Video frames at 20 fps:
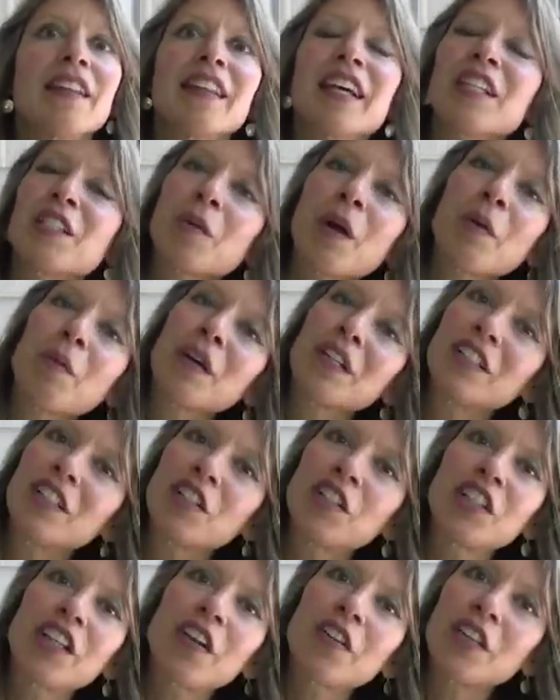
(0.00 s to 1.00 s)
that's why I want to
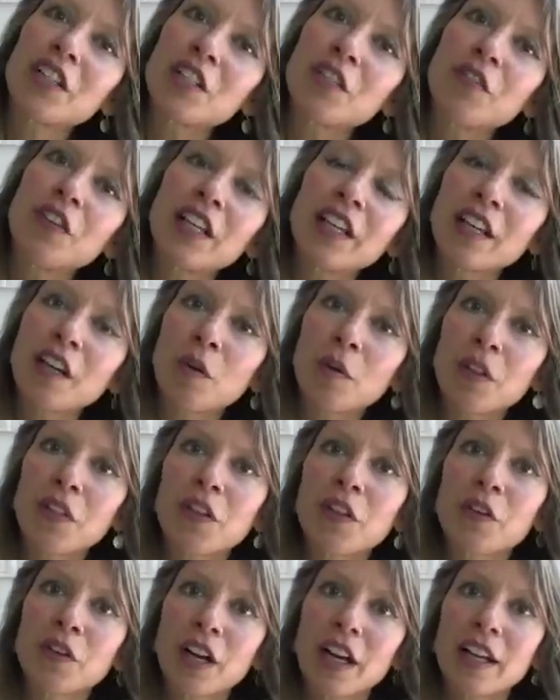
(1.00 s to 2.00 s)
share this video with
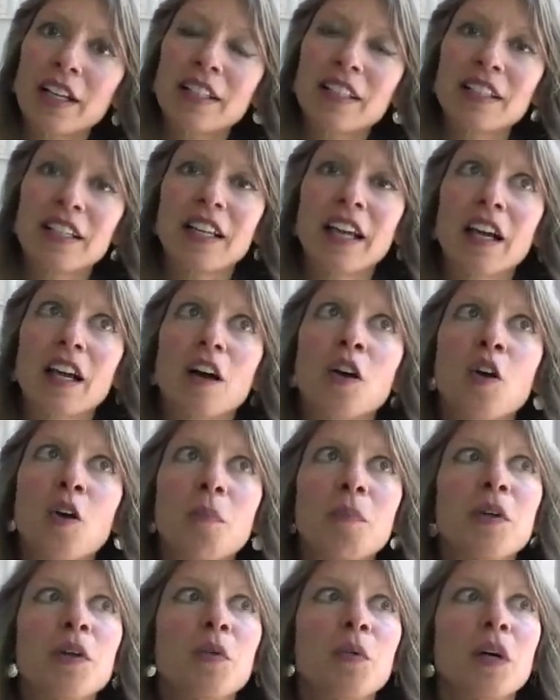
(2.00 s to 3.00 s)
you guys today. I
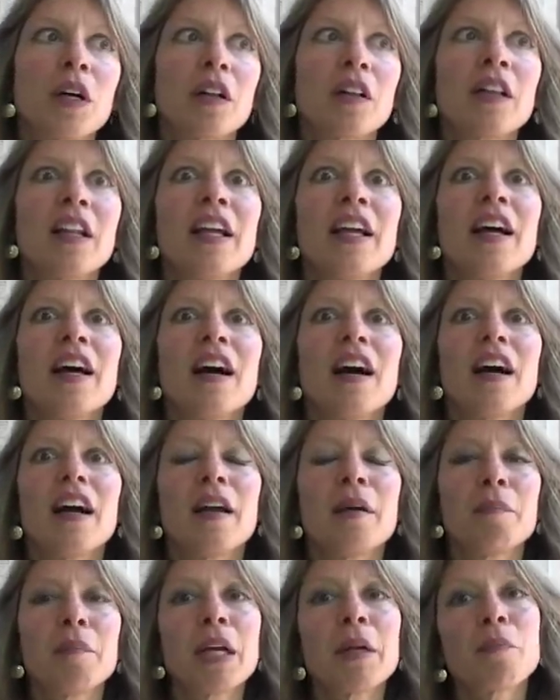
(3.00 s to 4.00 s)
hope you will
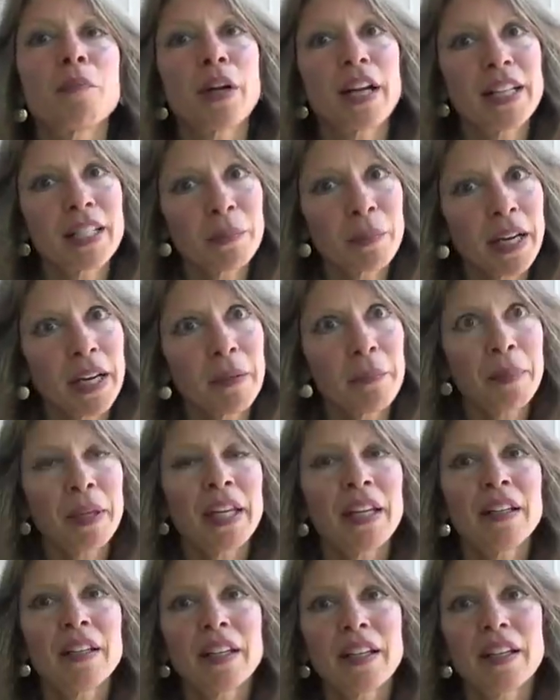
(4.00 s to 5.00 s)
um, embrace my
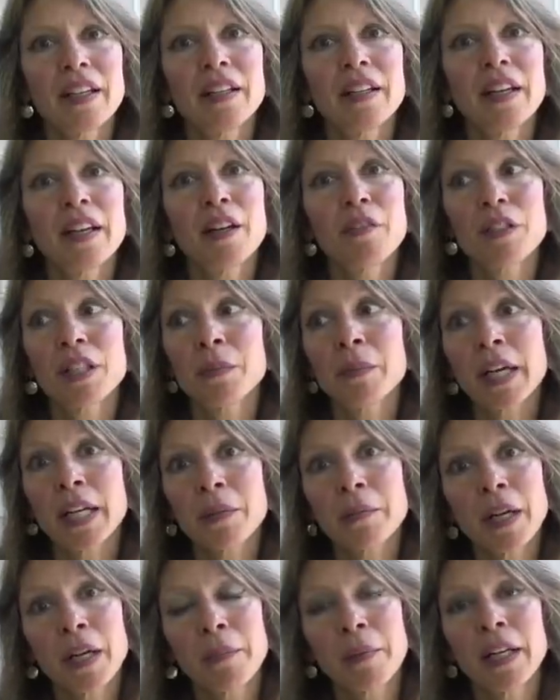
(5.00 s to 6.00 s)
opinion and
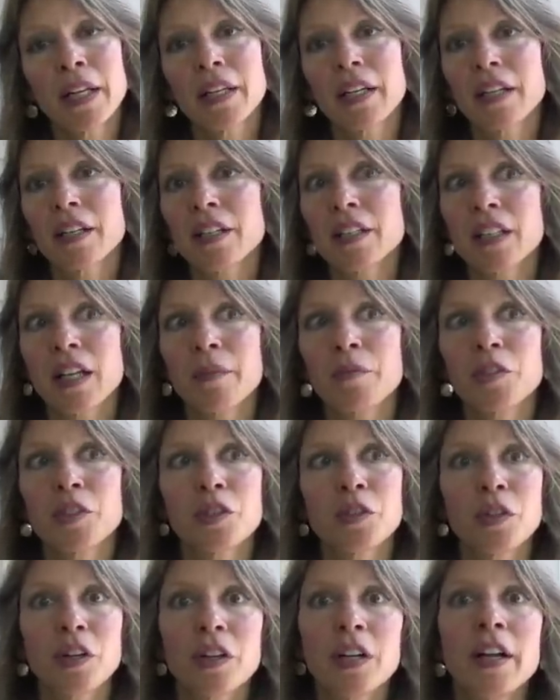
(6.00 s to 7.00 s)
respect my opinion because I'm
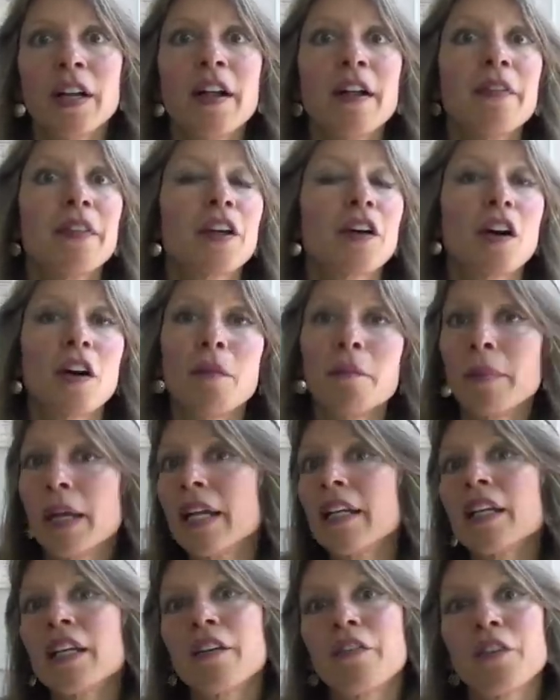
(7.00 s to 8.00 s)
sure there are
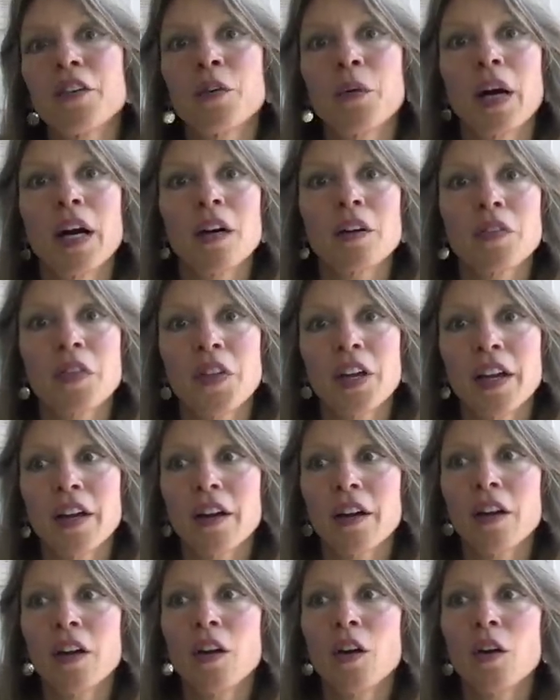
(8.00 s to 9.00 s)
many of you out
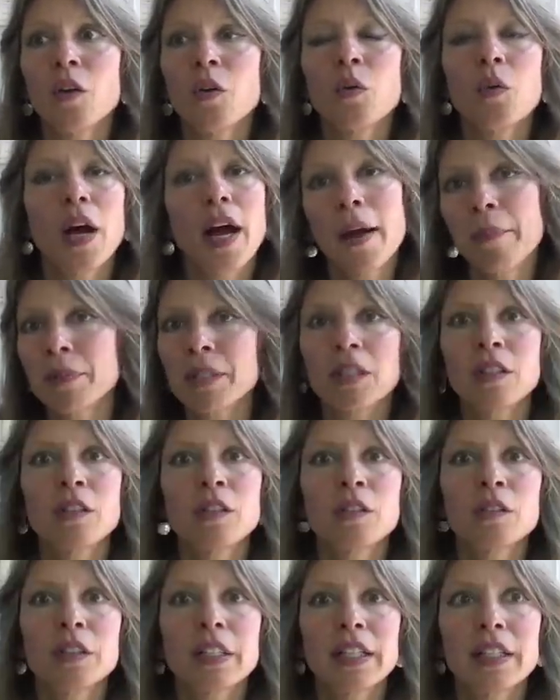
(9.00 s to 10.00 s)
there who
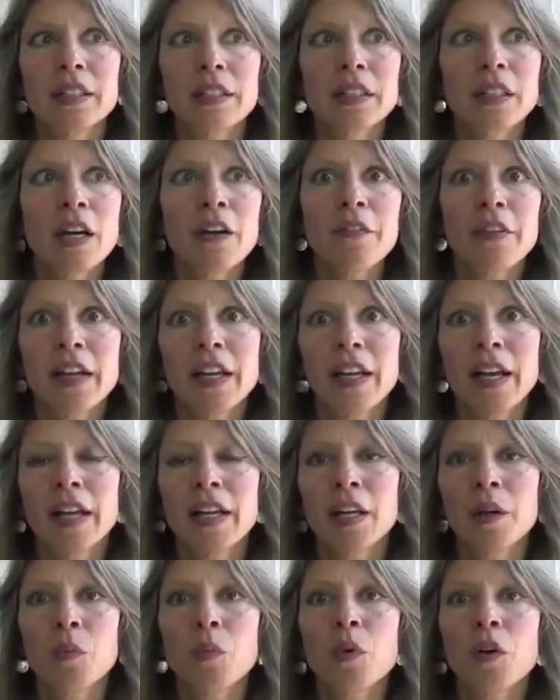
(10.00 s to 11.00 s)
absolutely love it
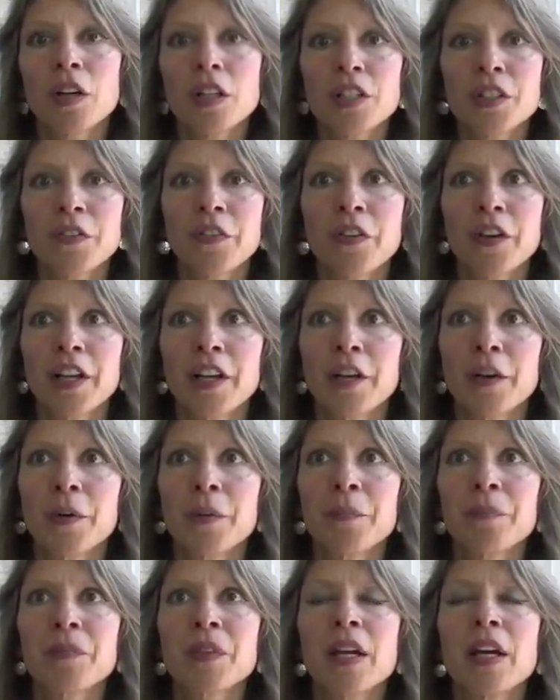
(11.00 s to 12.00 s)
and it works for
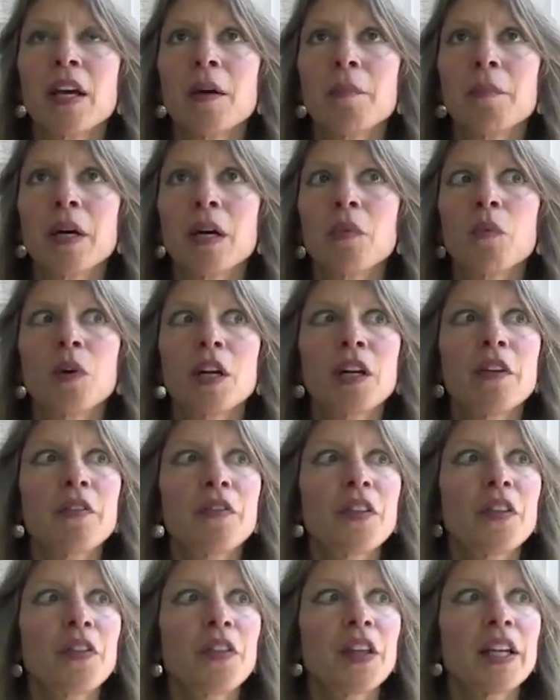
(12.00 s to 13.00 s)
you. But one
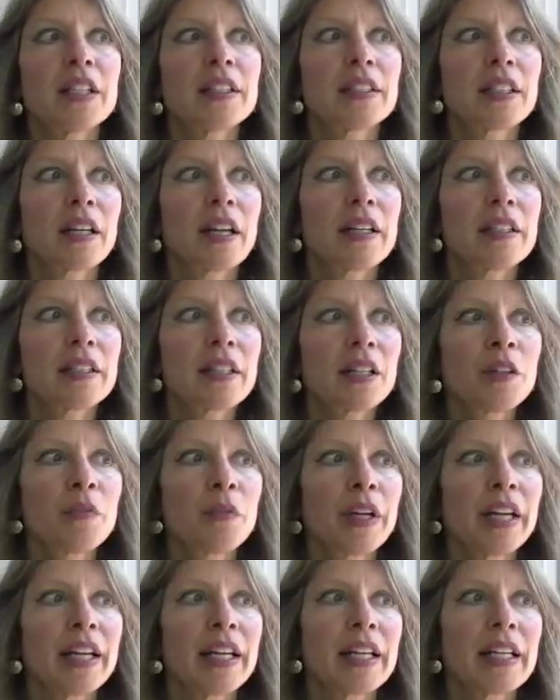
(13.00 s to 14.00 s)
of the things that I did
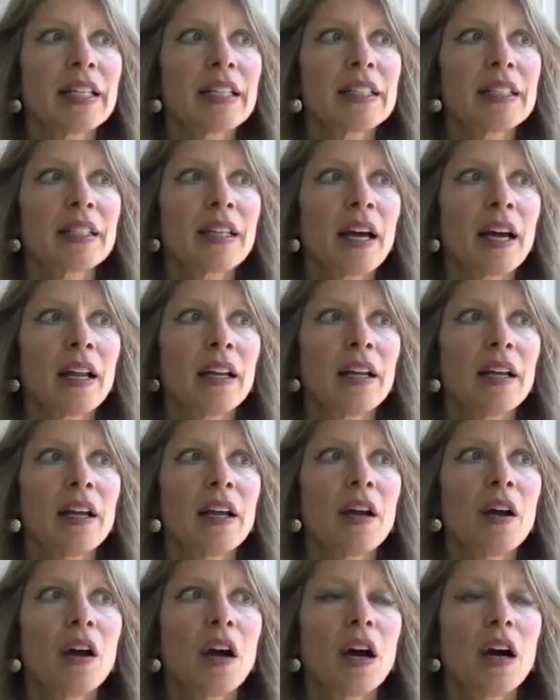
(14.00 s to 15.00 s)
read is that
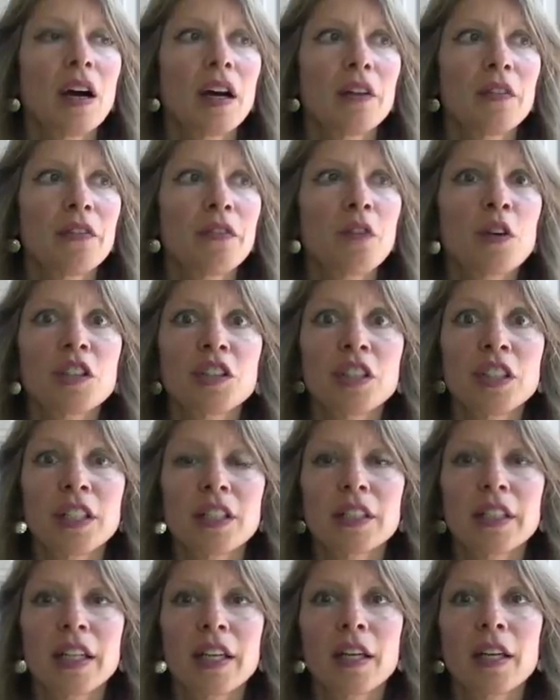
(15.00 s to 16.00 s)

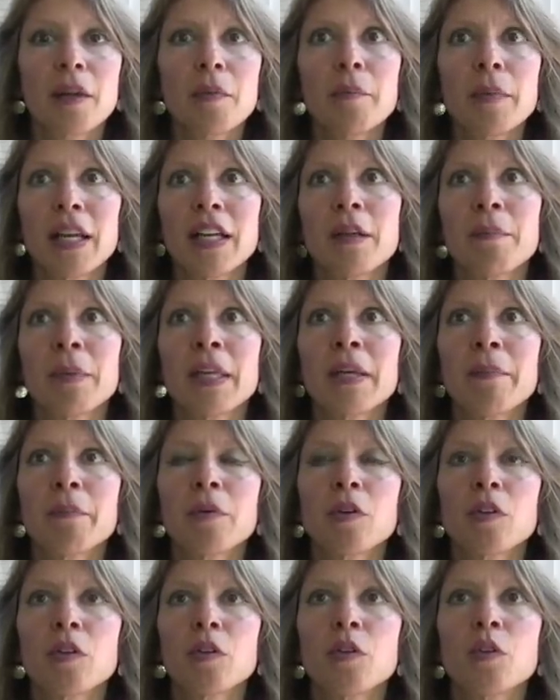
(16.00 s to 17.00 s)
unfortunately many
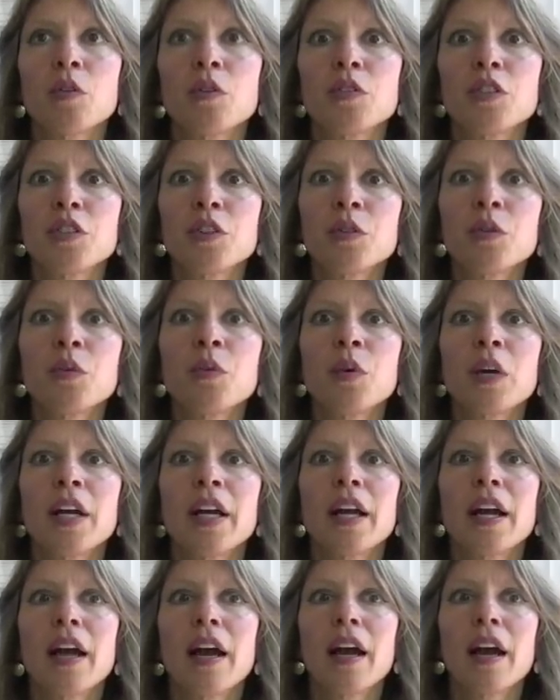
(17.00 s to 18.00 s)
people who do
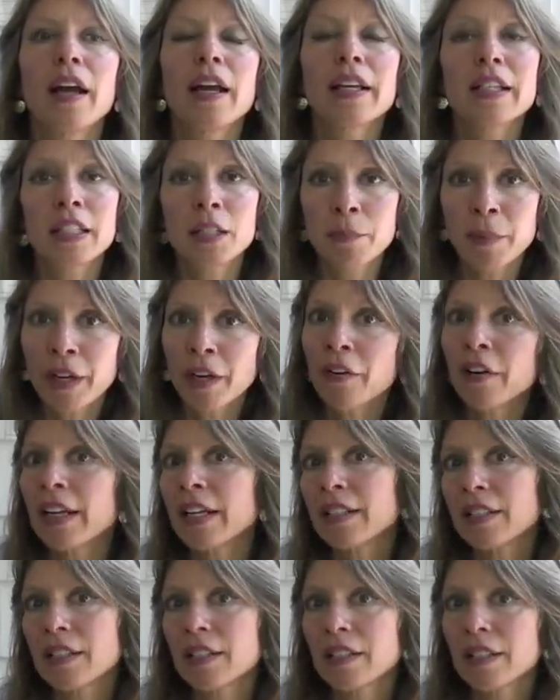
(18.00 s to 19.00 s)

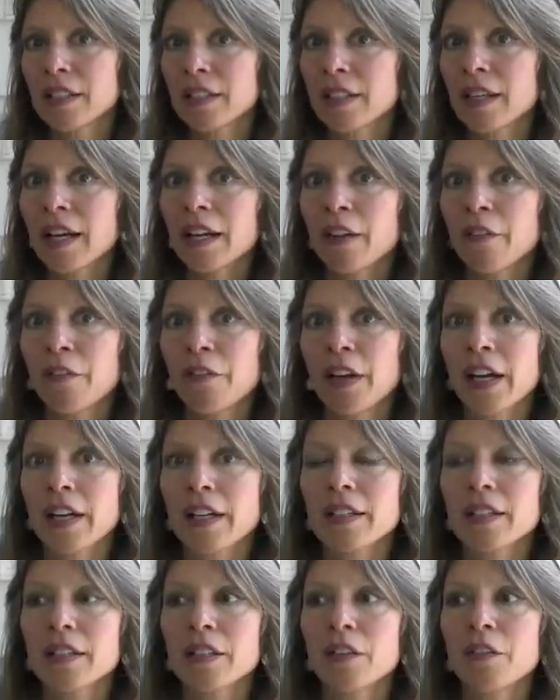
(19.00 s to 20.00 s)
experience side
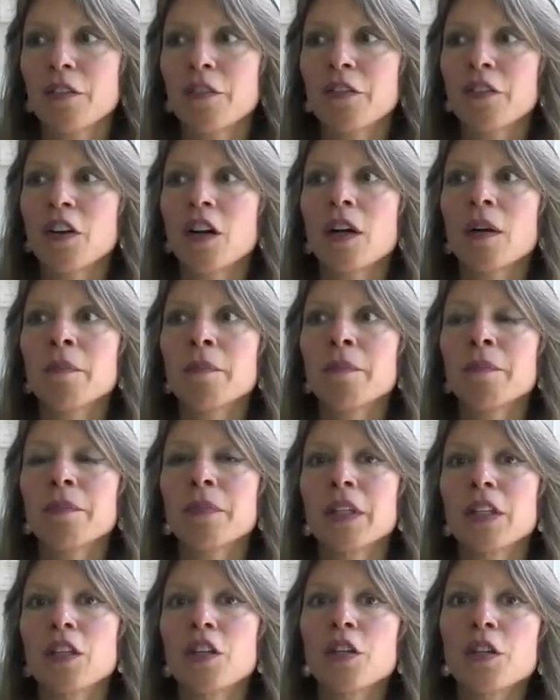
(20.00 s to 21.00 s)
effects from
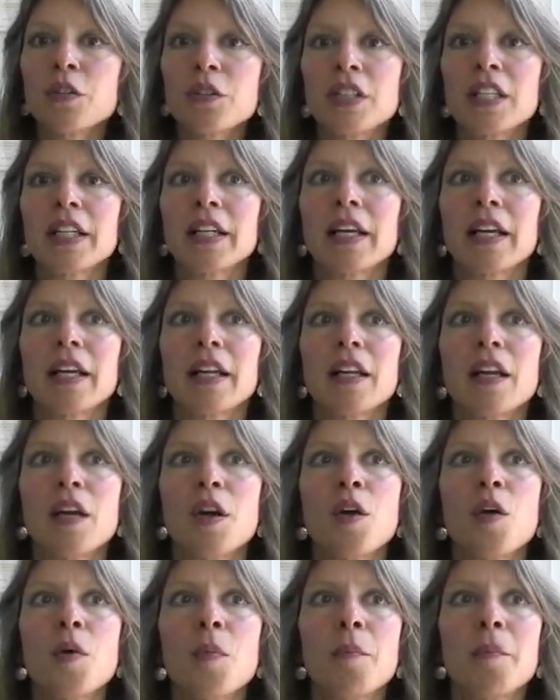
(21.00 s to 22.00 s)
using it
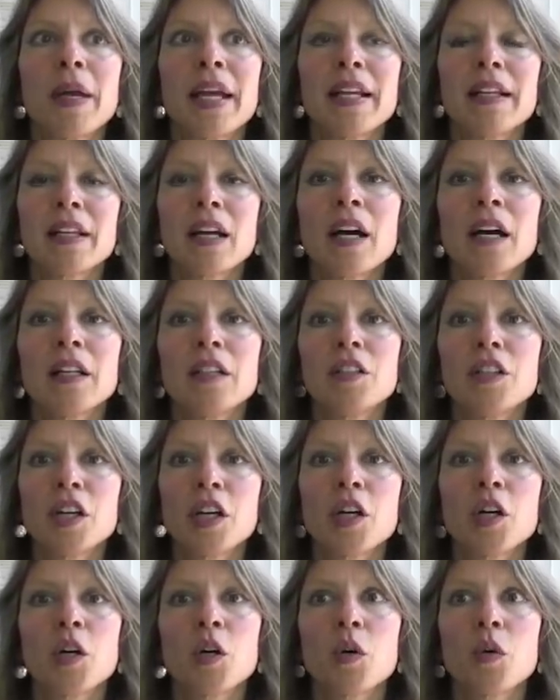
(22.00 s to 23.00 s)
may not
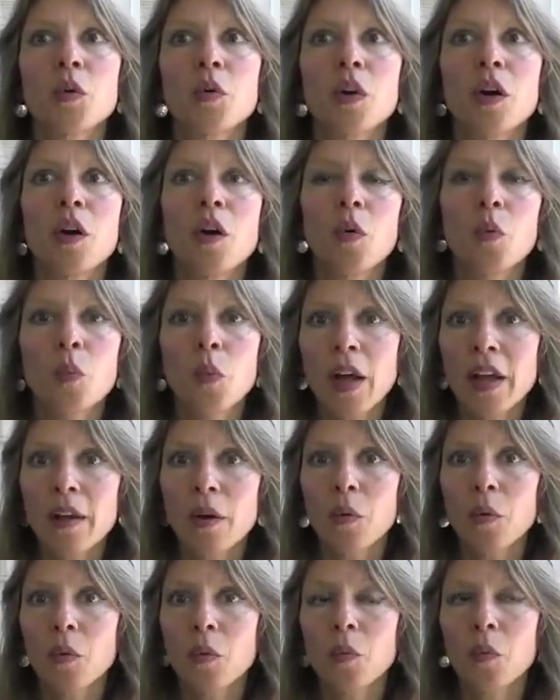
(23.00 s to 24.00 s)
know what